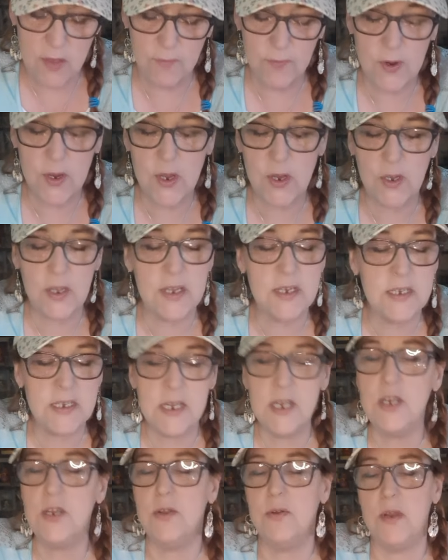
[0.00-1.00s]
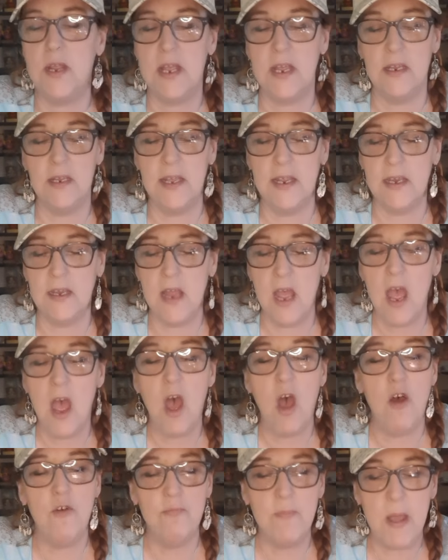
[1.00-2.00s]
you for your continued healing
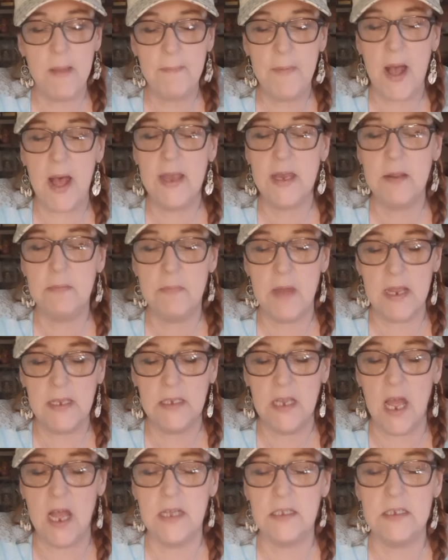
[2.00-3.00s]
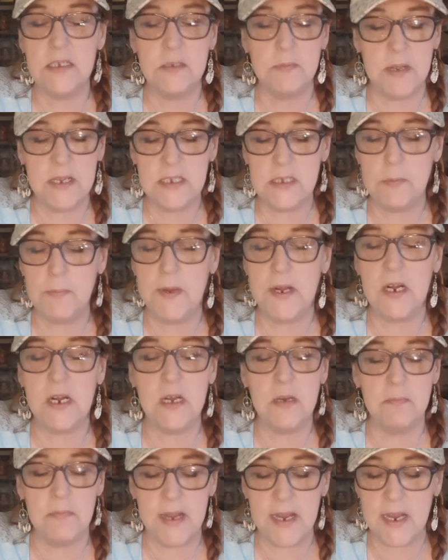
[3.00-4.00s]
of my body, my lungs, my
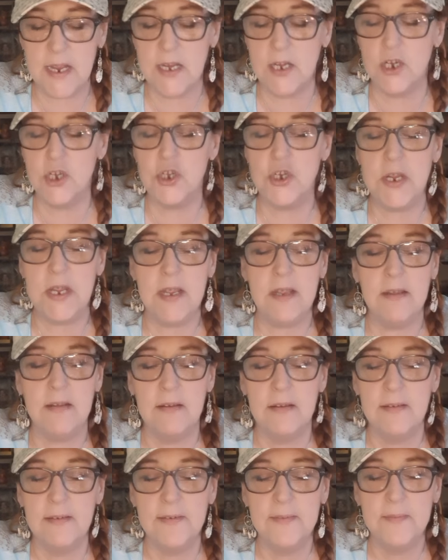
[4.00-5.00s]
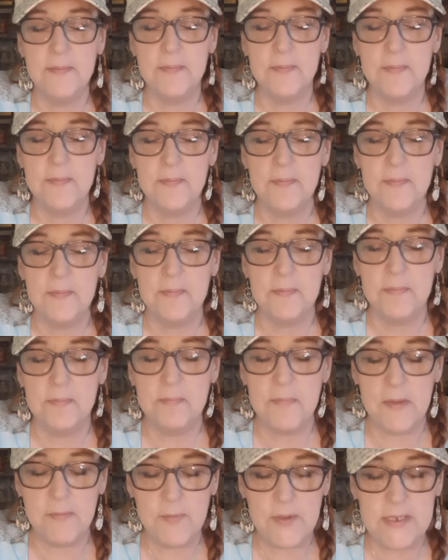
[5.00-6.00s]
spirit, my energy,
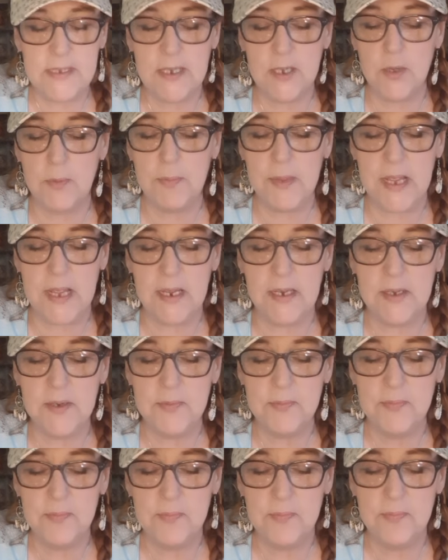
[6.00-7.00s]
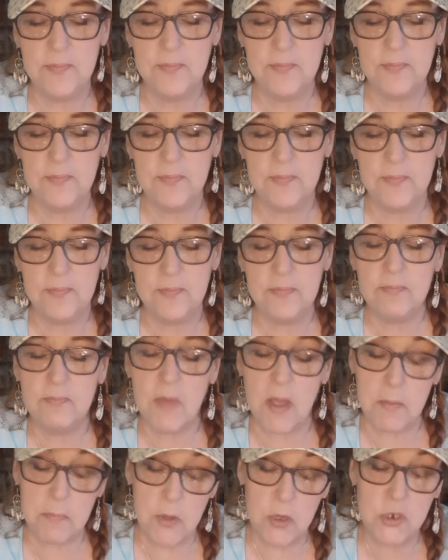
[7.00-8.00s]
my physical being,
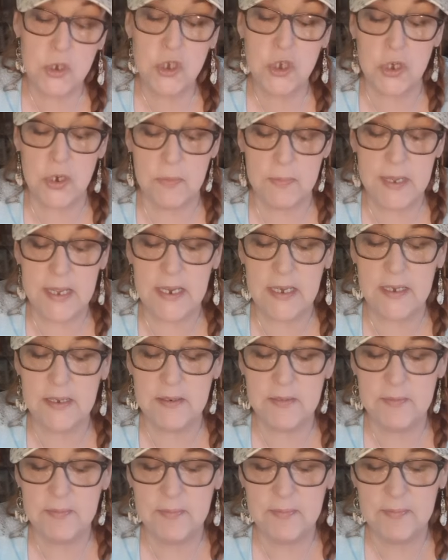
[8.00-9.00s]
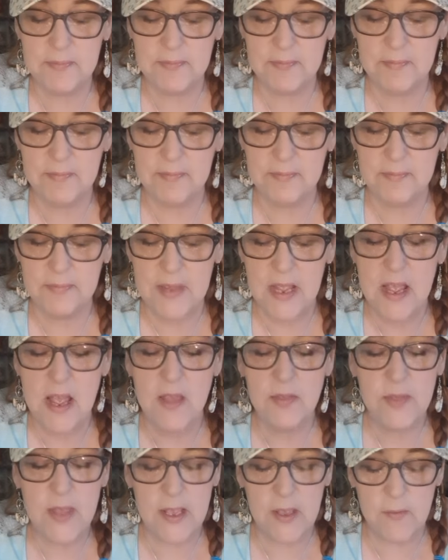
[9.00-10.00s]
my emotional being.
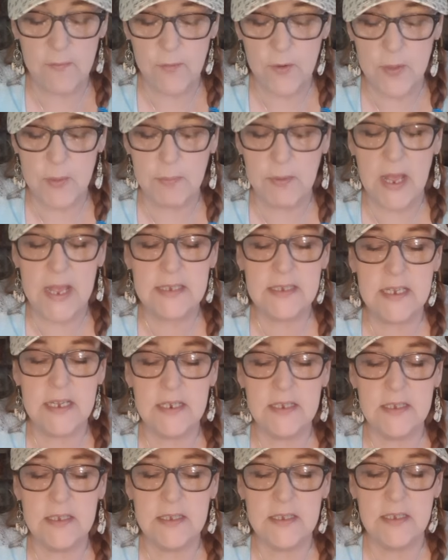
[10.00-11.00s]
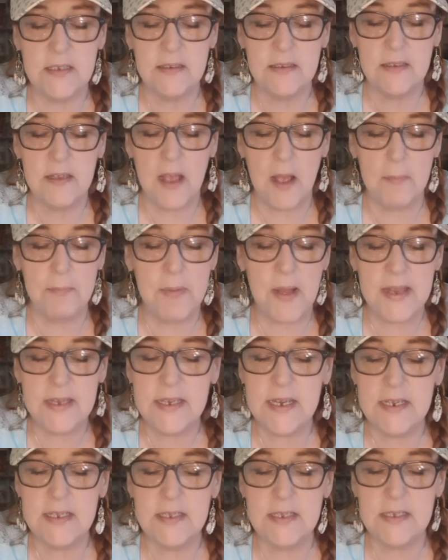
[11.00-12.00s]
Thank you for the blessings,
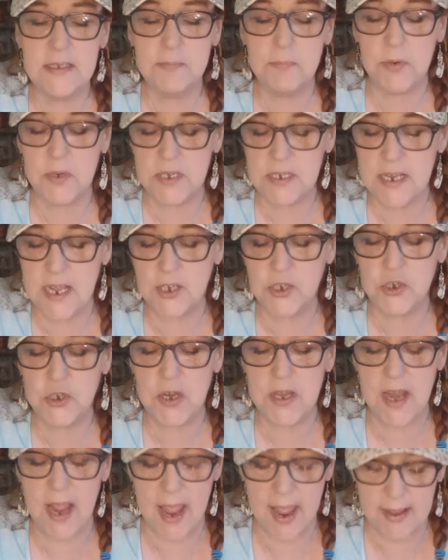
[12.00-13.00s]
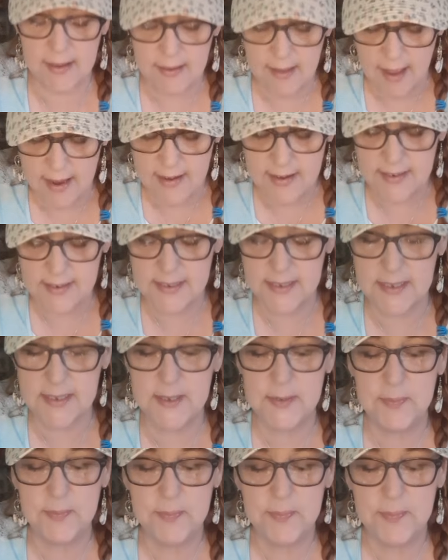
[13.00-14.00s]
abundance, protection, and guidance.